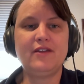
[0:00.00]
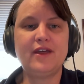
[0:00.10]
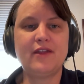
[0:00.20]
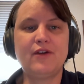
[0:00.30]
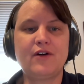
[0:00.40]

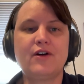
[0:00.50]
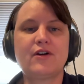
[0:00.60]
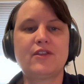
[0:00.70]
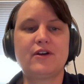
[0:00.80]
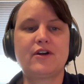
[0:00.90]
then there are
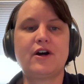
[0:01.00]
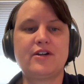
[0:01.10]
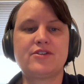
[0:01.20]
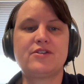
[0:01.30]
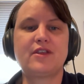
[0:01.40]
the
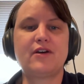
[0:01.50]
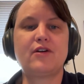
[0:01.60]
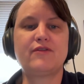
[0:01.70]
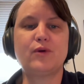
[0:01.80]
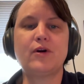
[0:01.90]
costs that are
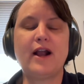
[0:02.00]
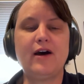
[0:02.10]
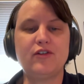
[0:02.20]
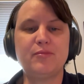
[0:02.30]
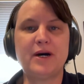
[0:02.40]
for
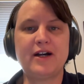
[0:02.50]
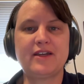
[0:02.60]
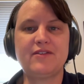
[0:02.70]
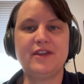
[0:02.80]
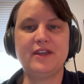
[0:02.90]

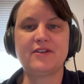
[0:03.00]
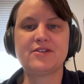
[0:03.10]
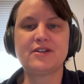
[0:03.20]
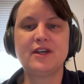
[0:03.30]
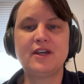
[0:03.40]
out-of-pocket things.